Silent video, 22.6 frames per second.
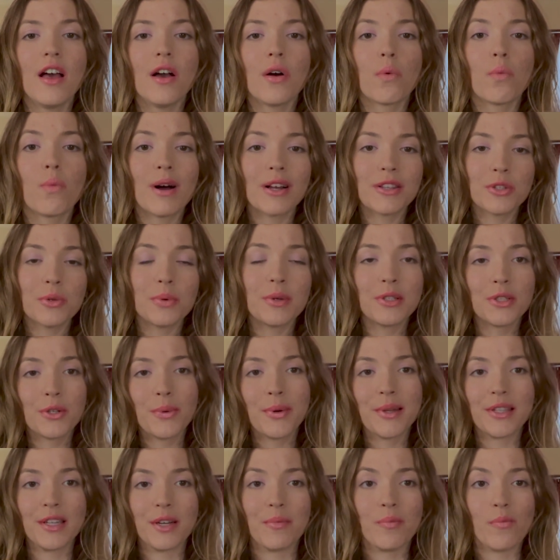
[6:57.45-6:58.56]
What do we do
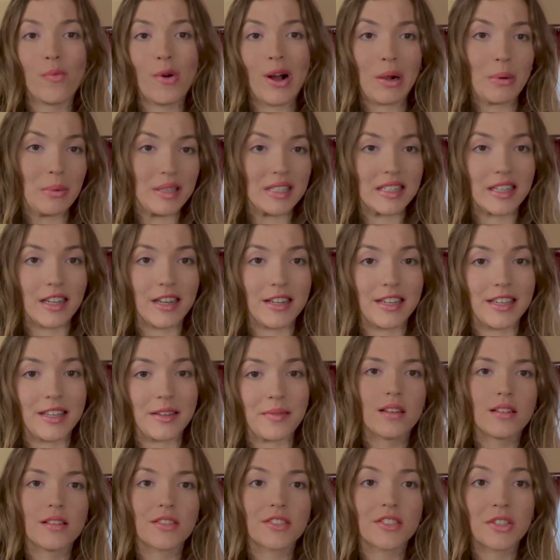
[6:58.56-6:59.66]
with them while we
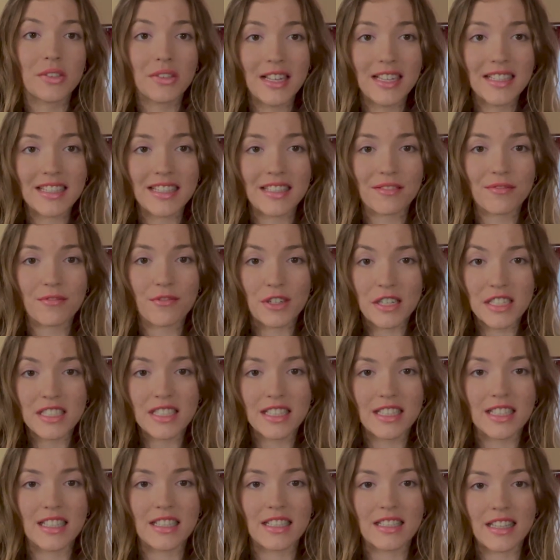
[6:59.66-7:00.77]
study? So let's
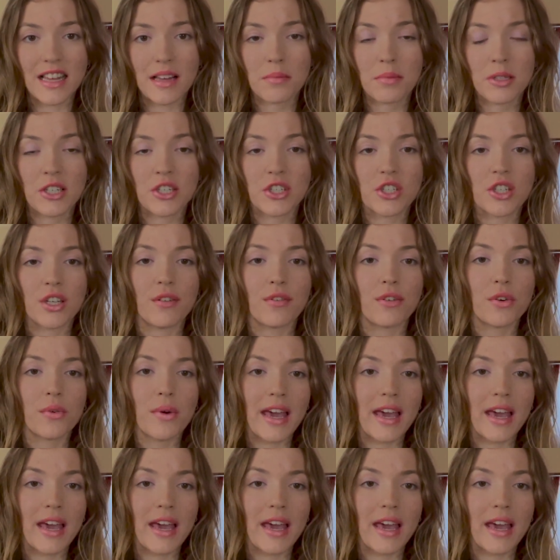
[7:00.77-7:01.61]
firstly establish if you